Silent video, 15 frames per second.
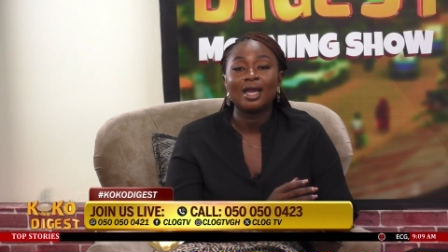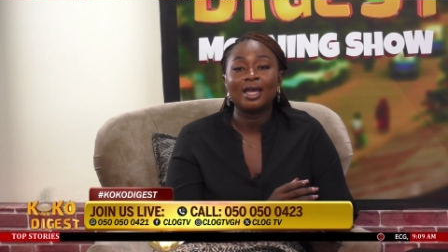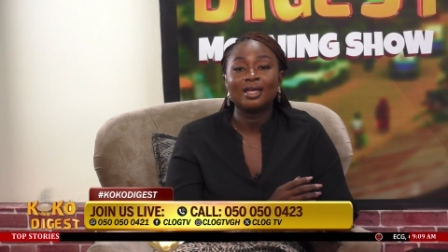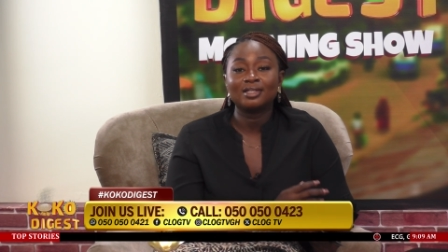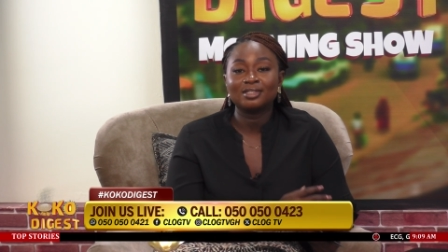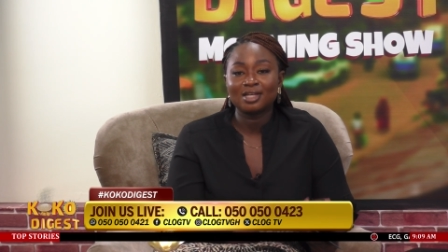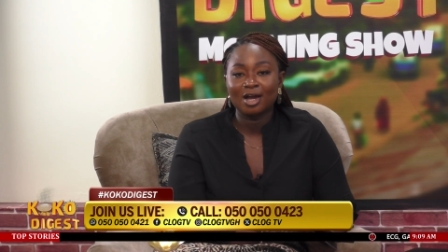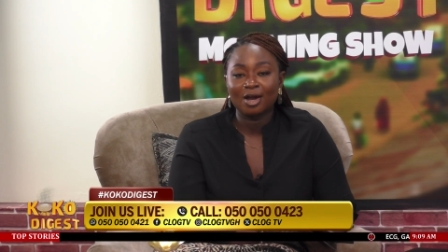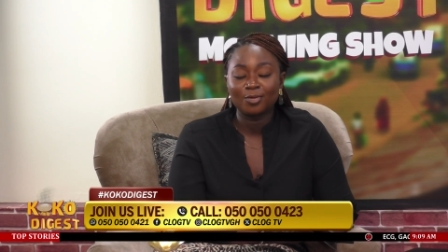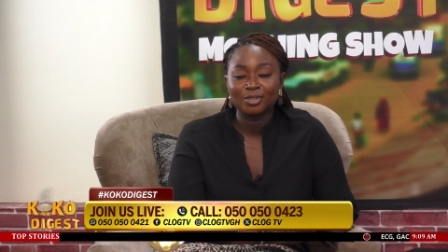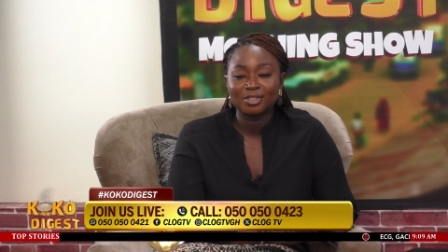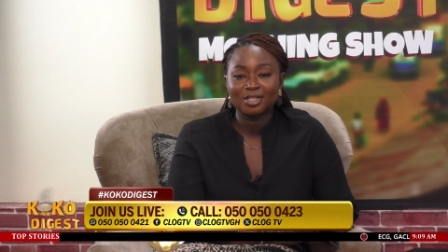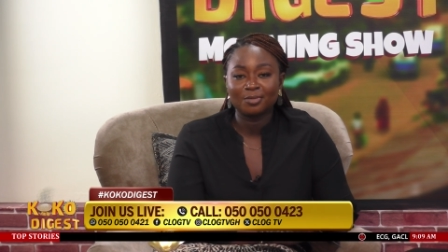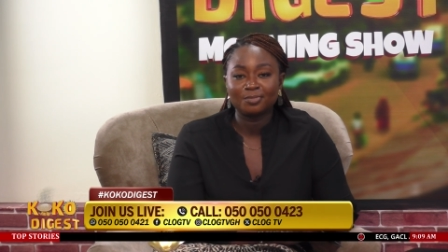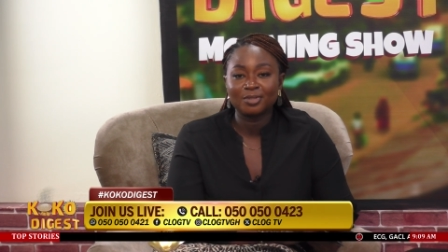and our
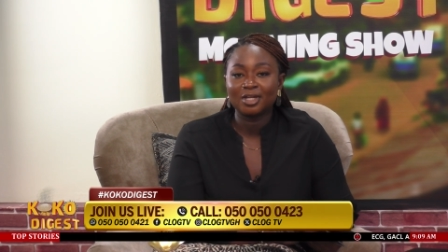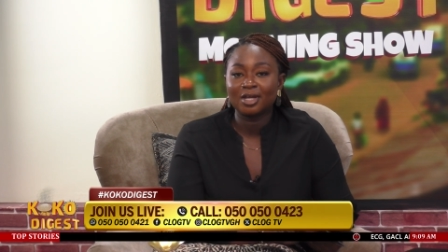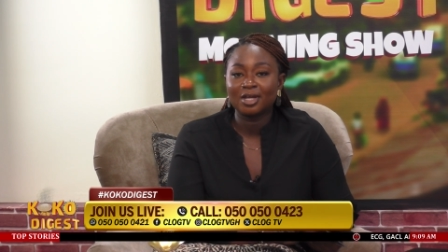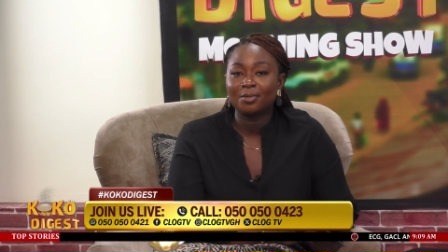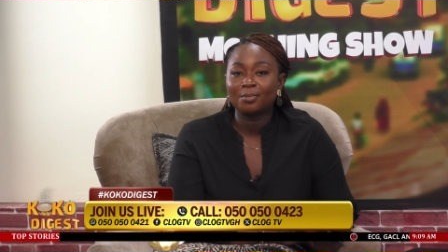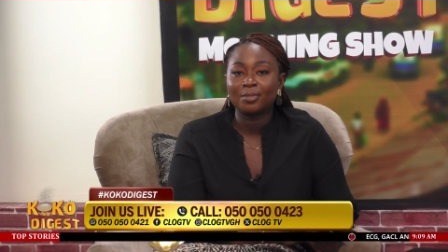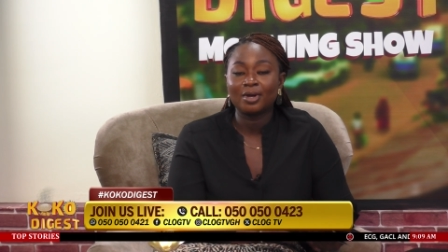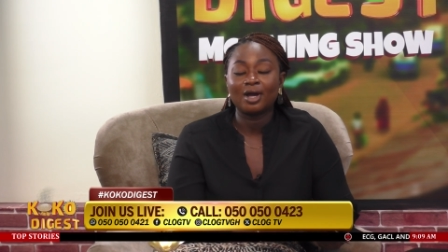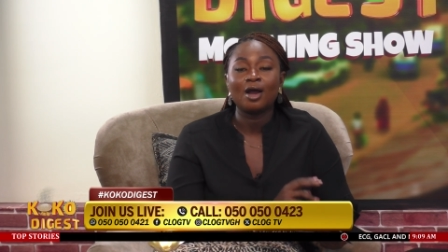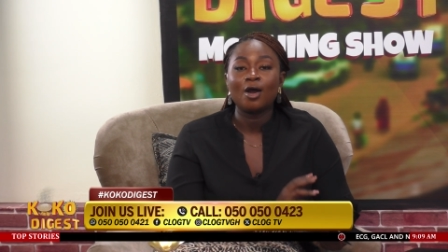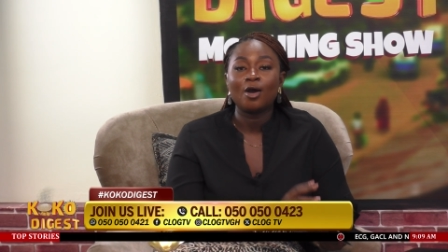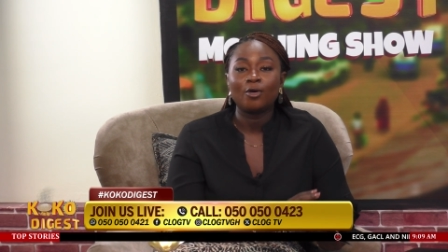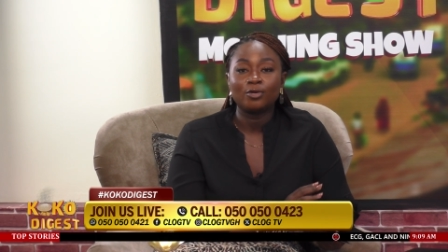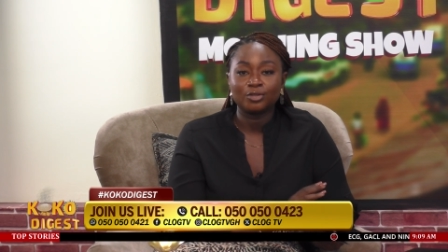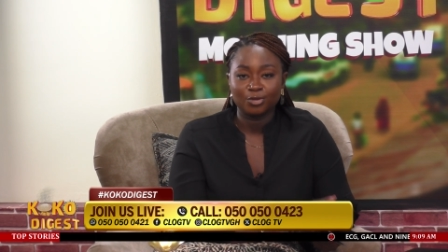WhatsApp number
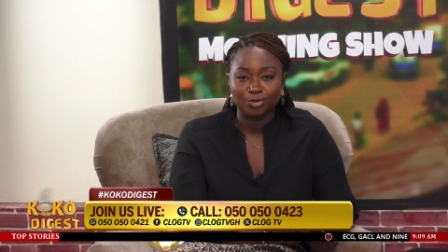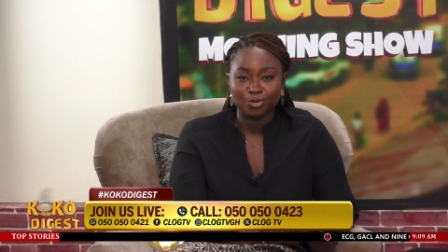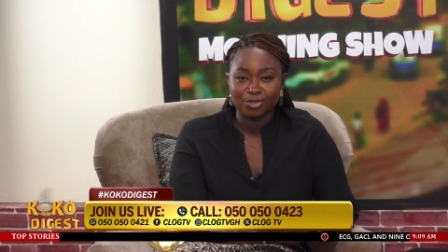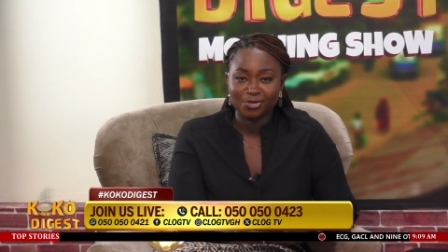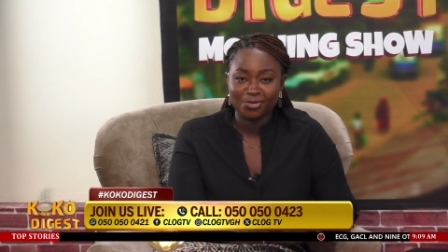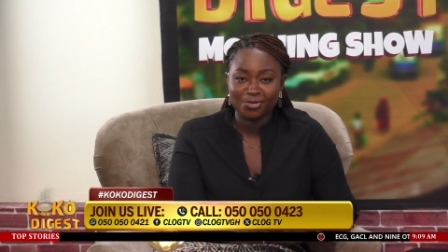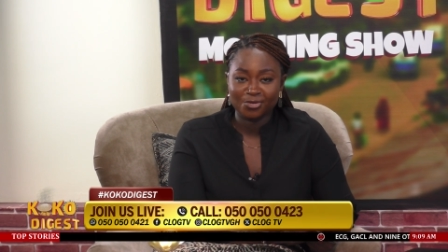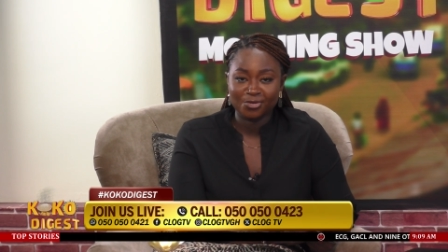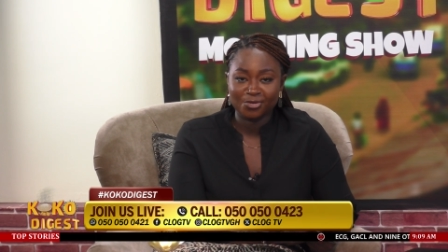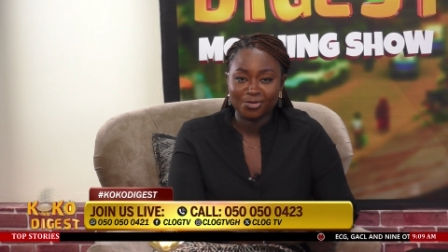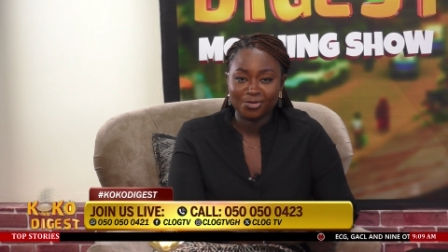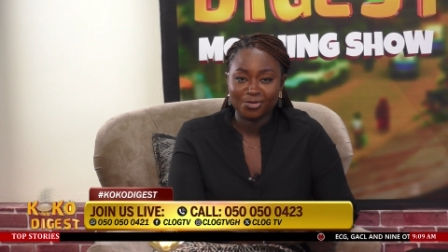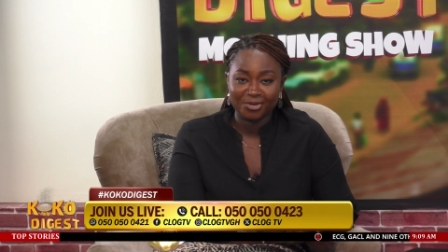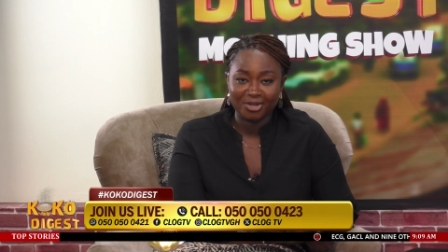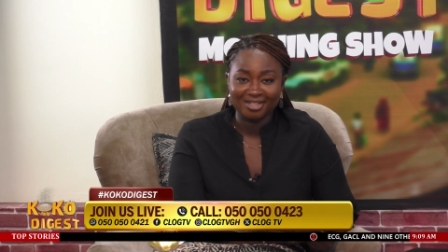on your
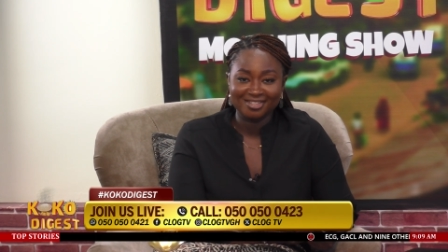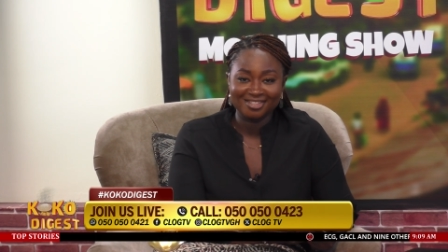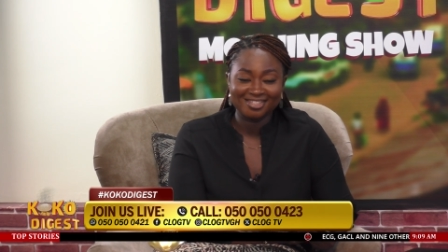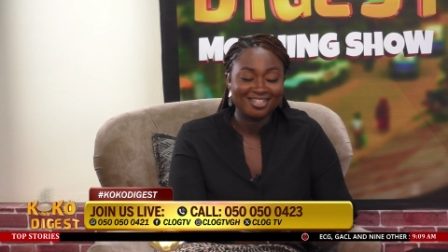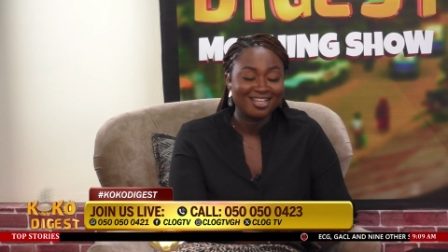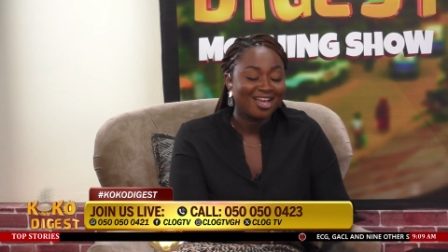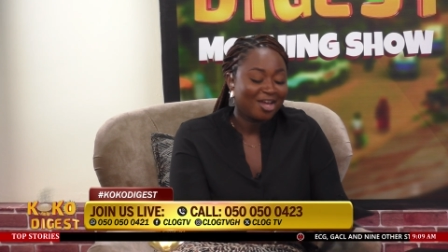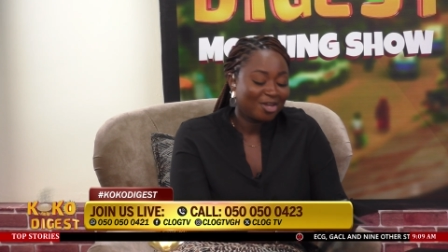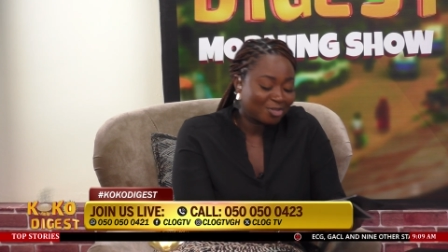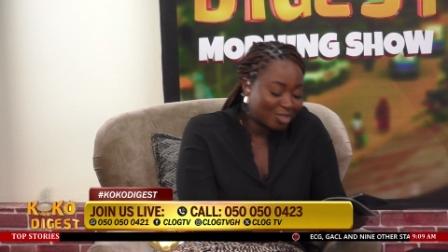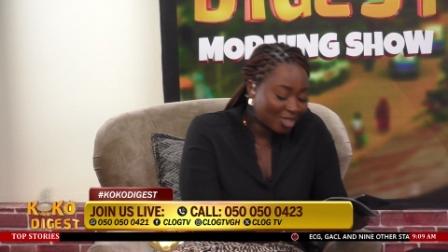screens.